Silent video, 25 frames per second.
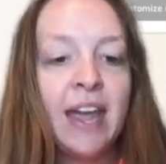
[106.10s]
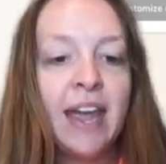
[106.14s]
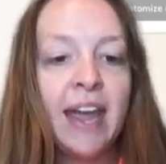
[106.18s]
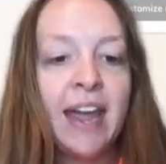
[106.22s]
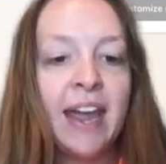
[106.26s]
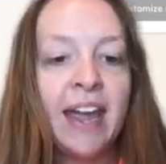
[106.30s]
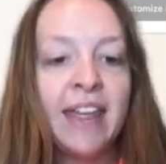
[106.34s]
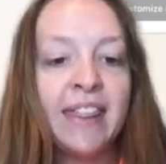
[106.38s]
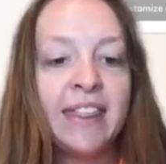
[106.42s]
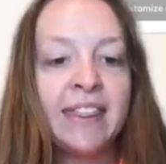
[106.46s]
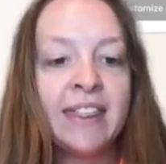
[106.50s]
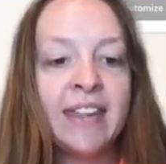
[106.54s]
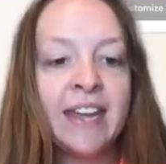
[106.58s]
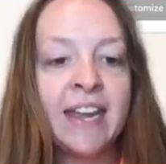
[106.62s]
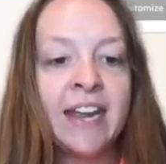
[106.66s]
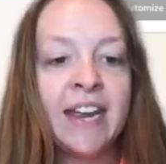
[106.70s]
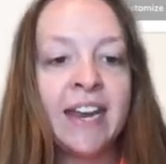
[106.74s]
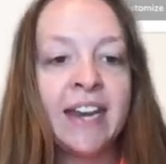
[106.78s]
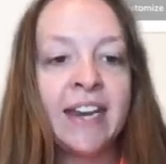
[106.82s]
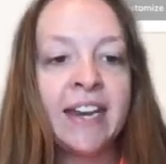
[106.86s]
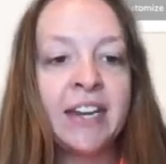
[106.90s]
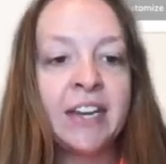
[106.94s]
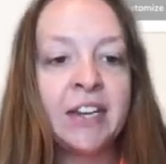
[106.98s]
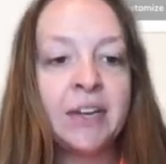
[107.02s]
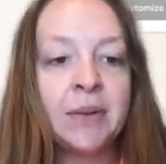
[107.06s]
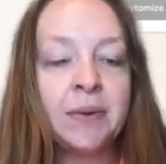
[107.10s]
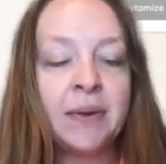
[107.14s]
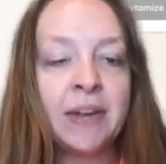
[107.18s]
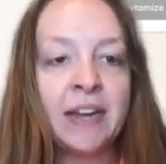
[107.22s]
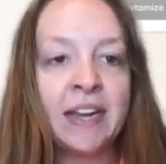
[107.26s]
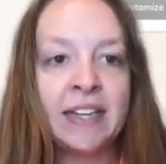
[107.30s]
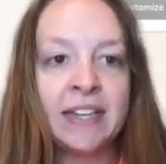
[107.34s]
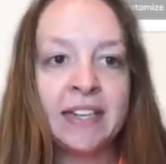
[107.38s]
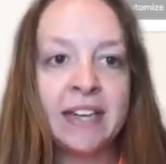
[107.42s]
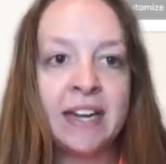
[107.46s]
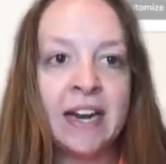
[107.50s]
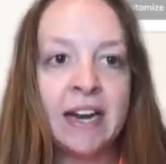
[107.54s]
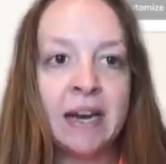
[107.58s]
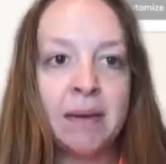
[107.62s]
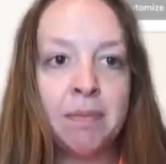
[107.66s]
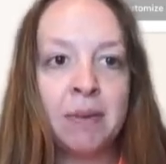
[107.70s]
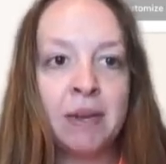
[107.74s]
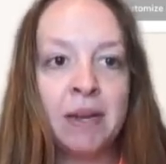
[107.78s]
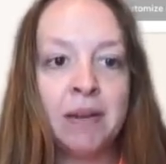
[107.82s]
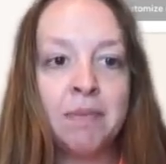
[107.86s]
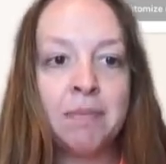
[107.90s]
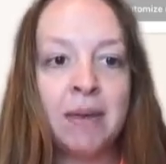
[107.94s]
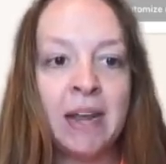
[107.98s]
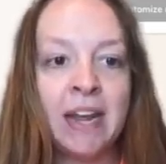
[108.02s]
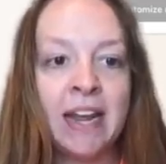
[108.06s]
And then you can copy
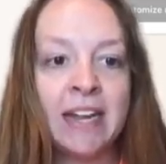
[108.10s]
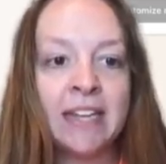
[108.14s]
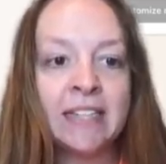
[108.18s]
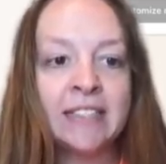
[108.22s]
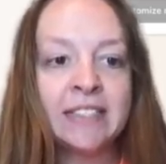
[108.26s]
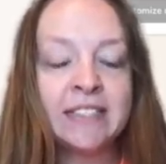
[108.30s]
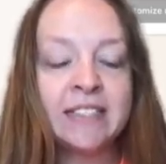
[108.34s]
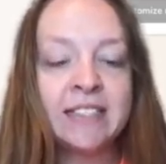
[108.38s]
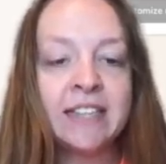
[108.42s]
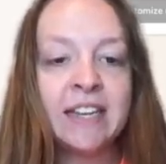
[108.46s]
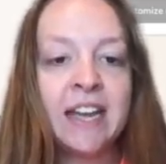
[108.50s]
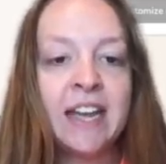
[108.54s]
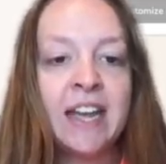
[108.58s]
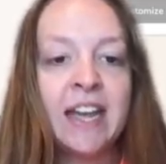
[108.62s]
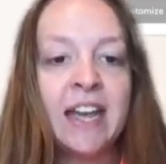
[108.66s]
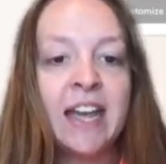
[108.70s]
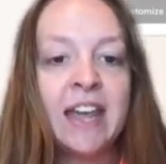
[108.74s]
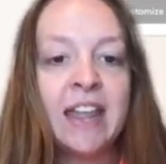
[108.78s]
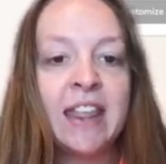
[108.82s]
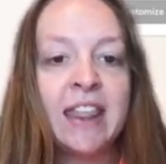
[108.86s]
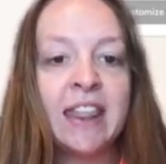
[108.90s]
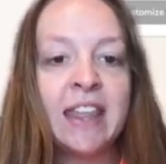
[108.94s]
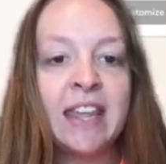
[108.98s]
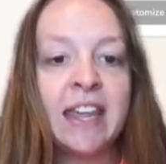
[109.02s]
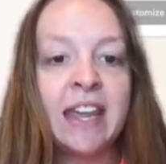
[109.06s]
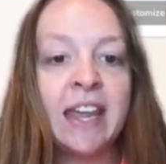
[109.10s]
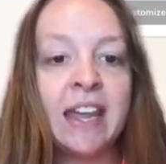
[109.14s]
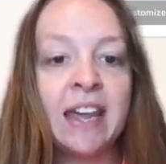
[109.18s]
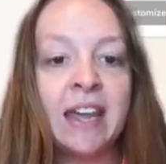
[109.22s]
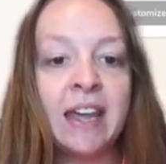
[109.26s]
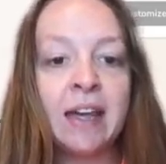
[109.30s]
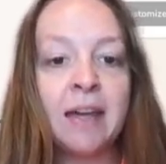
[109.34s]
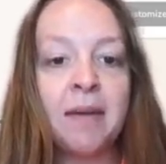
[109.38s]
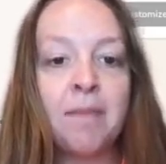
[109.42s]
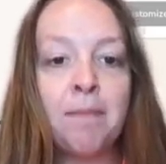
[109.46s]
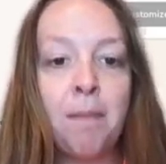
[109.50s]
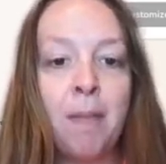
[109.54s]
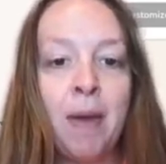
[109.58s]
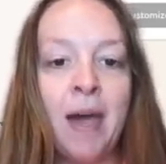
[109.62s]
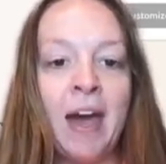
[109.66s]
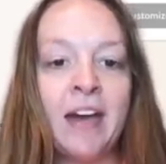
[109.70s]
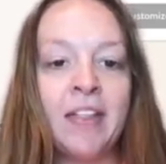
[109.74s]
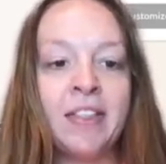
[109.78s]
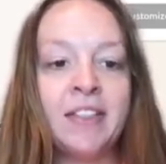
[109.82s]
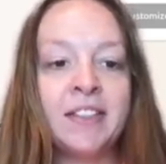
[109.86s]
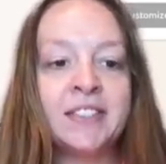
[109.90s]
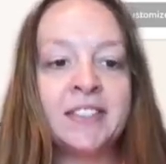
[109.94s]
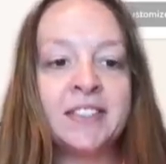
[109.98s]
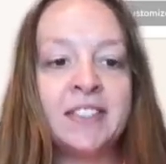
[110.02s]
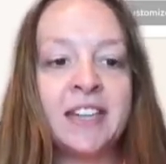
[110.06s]
and paste the
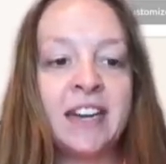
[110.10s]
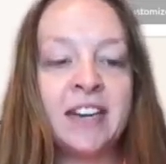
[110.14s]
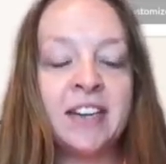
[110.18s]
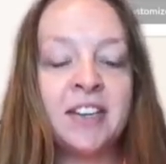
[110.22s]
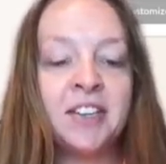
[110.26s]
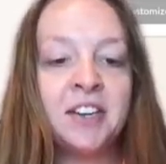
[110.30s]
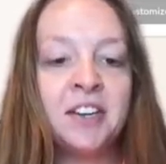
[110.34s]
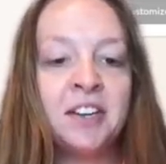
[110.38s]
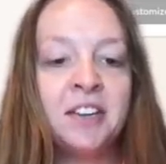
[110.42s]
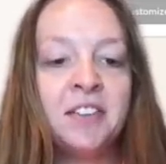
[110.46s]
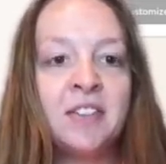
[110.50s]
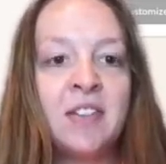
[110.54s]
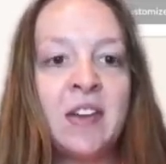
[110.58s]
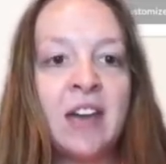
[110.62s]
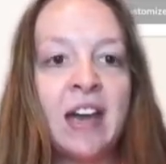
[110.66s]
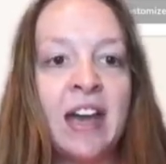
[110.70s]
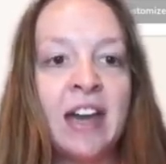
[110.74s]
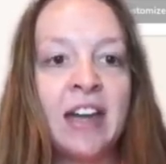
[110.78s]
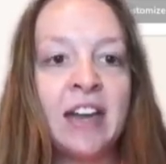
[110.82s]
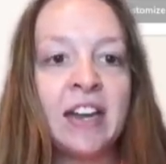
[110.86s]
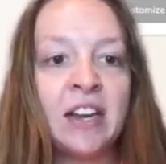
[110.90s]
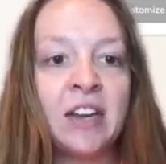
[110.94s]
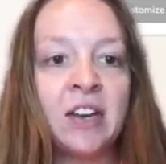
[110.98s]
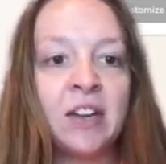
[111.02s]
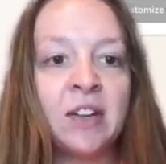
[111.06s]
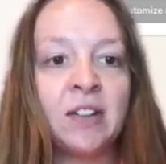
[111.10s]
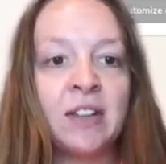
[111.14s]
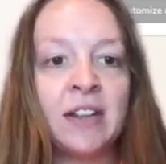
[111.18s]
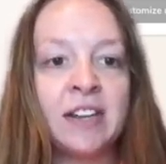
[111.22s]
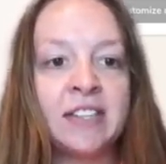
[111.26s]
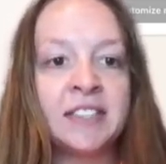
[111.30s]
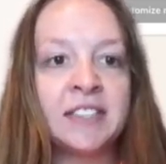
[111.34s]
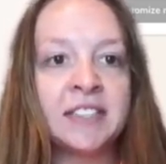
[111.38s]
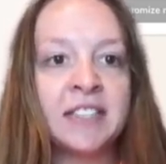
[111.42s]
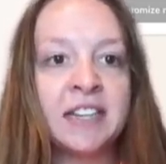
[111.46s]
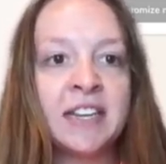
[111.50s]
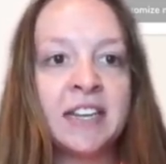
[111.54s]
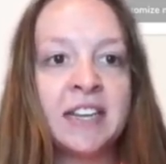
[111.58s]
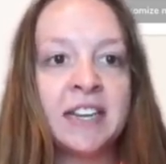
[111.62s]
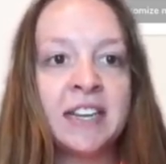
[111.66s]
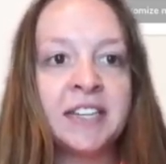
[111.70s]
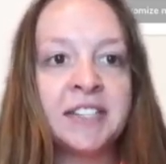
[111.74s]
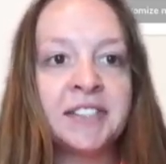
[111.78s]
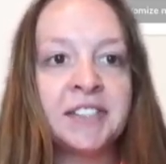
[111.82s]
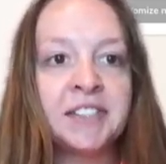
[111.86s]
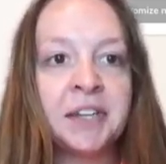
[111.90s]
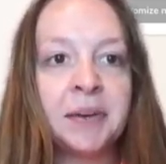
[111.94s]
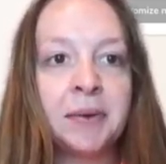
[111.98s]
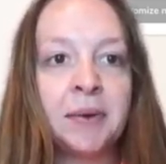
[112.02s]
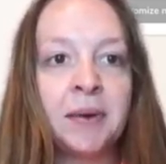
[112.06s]
math standard that your lesson
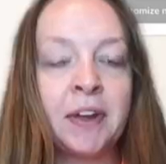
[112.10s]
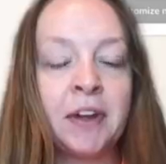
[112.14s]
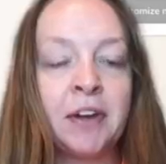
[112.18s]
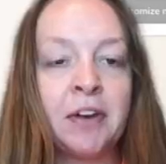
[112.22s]
is going